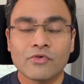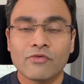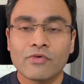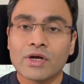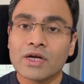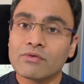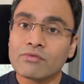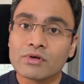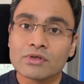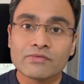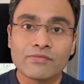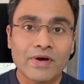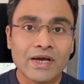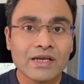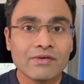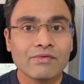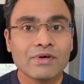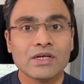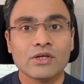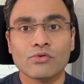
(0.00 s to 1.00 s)
It was
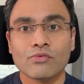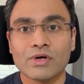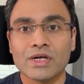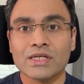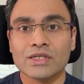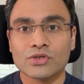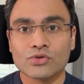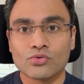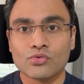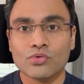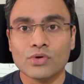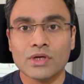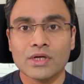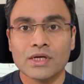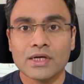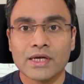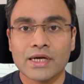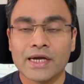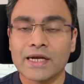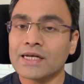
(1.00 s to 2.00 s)
fine when you were in school.
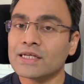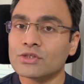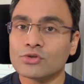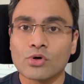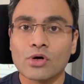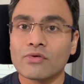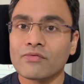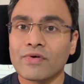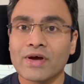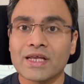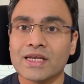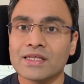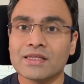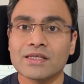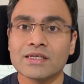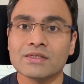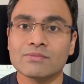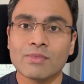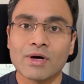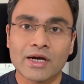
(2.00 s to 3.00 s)
It is not fine in
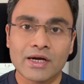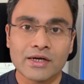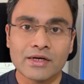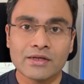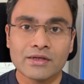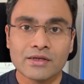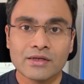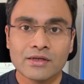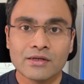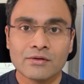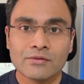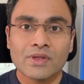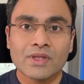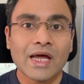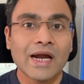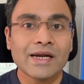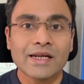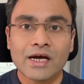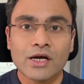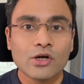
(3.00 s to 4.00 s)
this market.
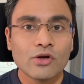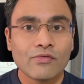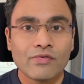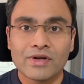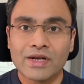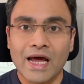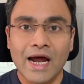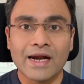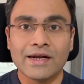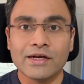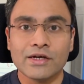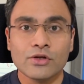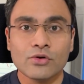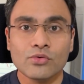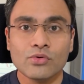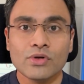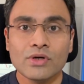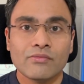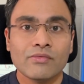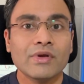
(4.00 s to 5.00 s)
That kind of an
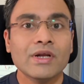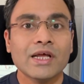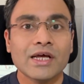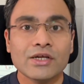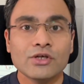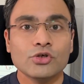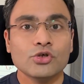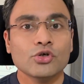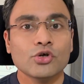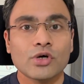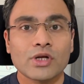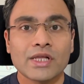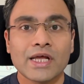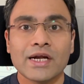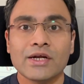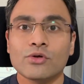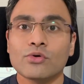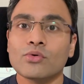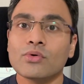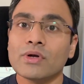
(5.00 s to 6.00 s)
attitude will ensure
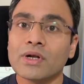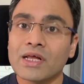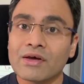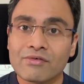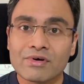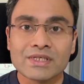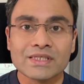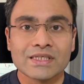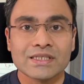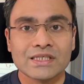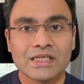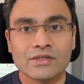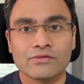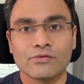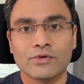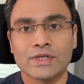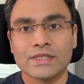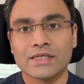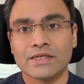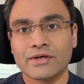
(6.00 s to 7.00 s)
that you are never
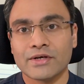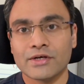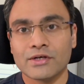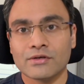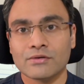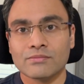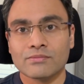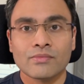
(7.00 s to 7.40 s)
successful as a trader.